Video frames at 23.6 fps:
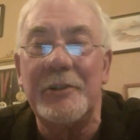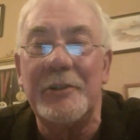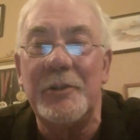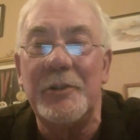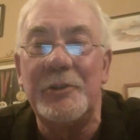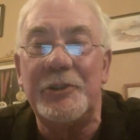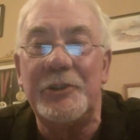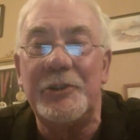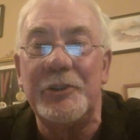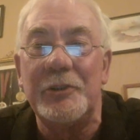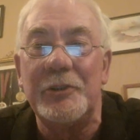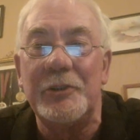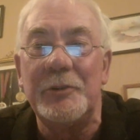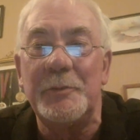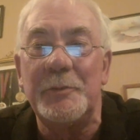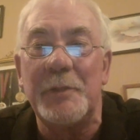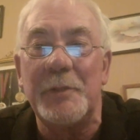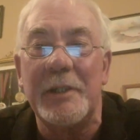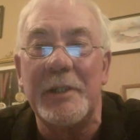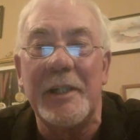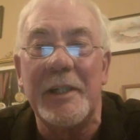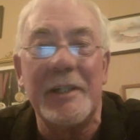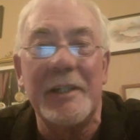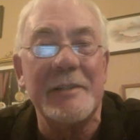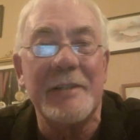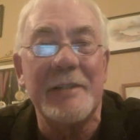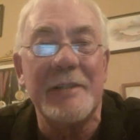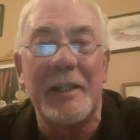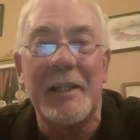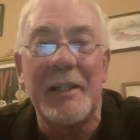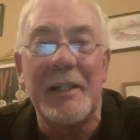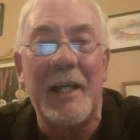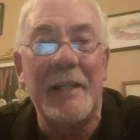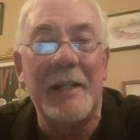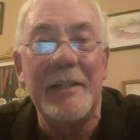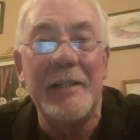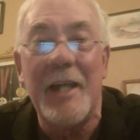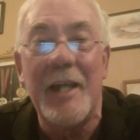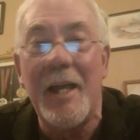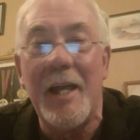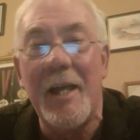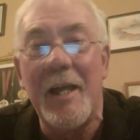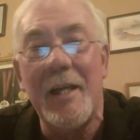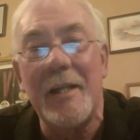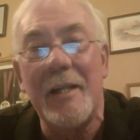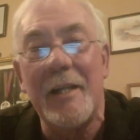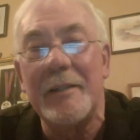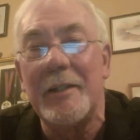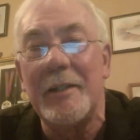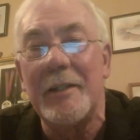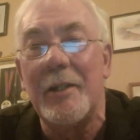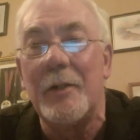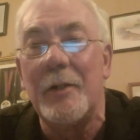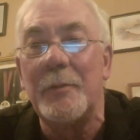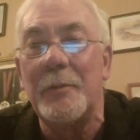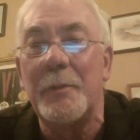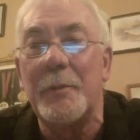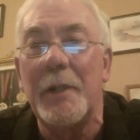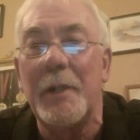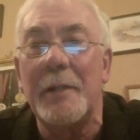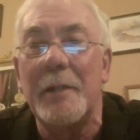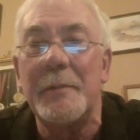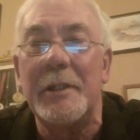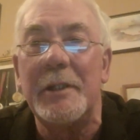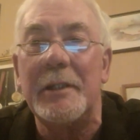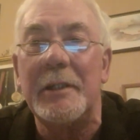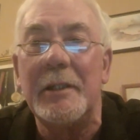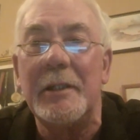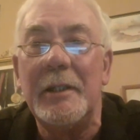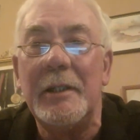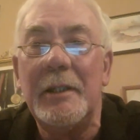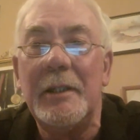YouTube and things like that. Yeah, you know, blimey.